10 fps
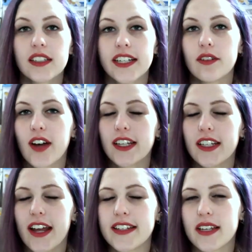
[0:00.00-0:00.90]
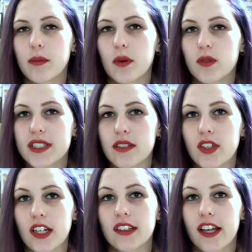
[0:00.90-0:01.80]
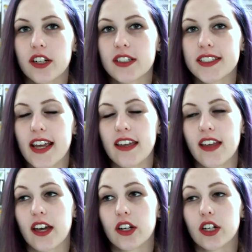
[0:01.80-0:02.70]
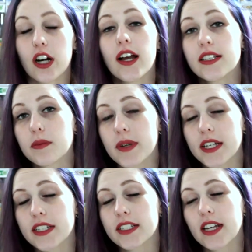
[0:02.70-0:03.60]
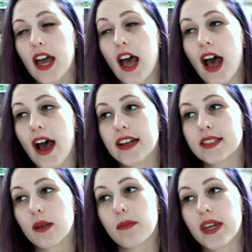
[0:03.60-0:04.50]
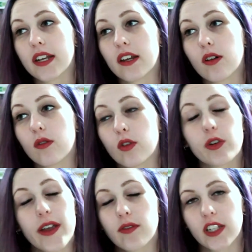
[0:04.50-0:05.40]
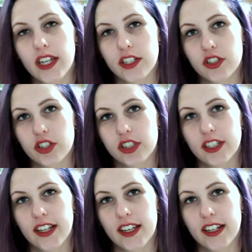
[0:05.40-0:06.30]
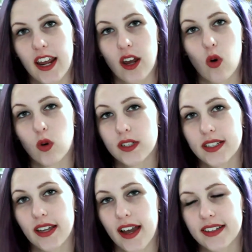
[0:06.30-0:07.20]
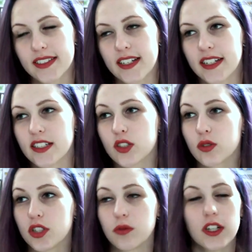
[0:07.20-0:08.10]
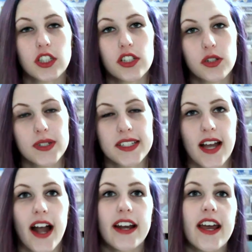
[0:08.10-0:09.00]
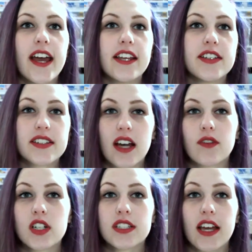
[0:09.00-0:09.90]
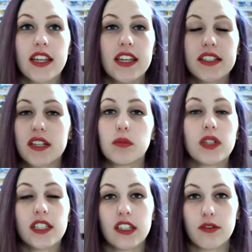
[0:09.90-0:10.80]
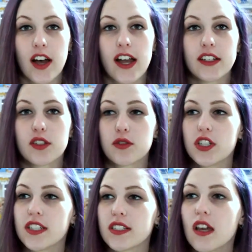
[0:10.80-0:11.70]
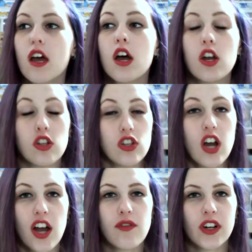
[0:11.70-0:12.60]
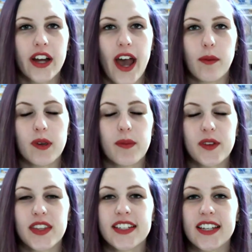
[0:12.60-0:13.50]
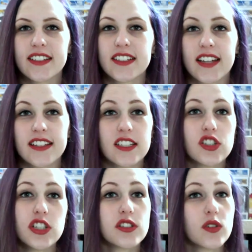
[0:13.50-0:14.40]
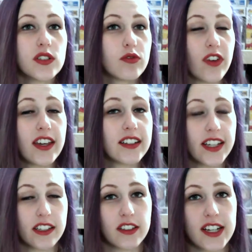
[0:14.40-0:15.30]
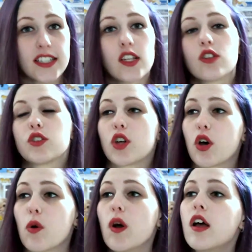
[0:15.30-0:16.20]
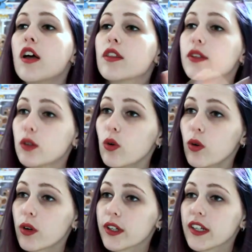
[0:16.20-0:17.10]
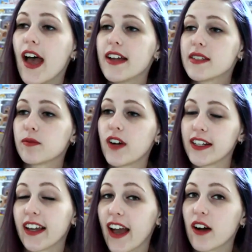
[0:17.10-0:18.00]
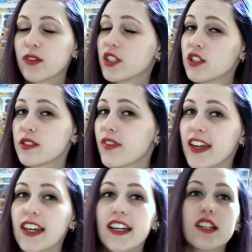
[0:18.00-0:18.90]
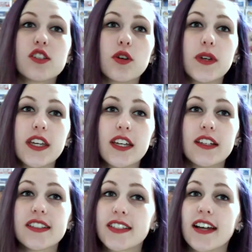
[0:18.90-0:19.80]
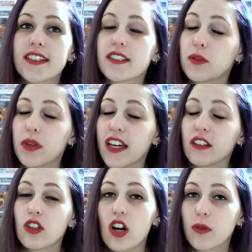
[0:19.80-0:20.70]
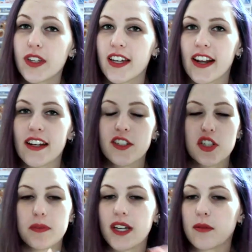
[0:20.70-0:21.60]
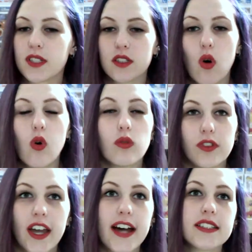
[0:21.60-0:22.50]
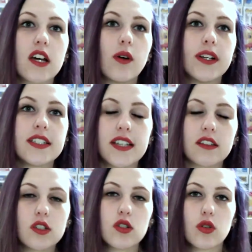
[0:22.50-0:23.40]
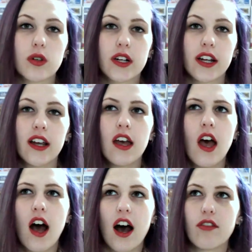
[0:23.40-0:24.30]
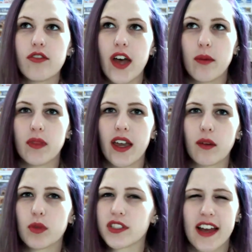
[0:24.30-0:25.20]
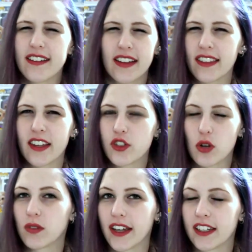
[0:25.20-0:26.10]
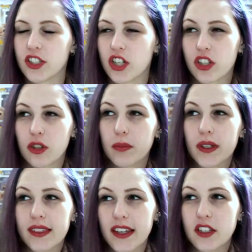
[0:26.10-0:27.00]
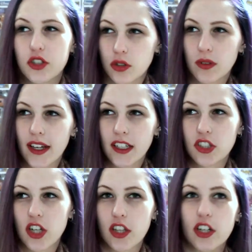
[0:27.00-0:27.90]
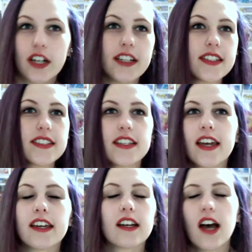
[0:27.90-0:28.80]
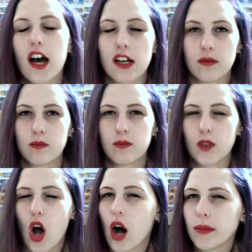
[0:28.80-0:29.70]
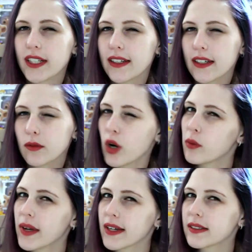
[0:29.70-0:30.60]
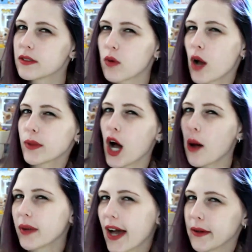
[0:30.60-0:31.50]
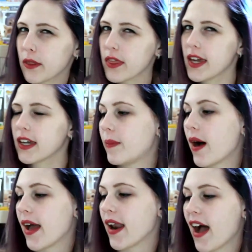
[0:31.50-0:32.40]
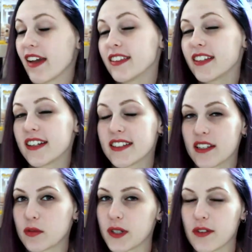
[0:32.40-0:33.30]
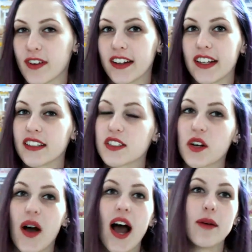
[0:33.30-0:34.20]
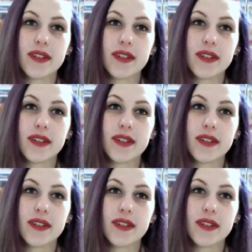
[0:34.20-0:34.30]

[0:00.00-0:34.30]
Lady Violet ends up receiving a letter saying that her husband has been gravely injured in a horsing accident, so she rushes to his side and discovers that he is completely fine. So she is not very happy about this and decides that she is going to fake an illness. So the Lord ends up finding out that she's faking, so he decides to play along with it, and it just becomes this whole fiasco, and it's like the story of them like pretending they don't like each other but they do like each other, and it's like a comedy, romance, rom-com kind of thing, but I think that it sounds pretty funny, so I'm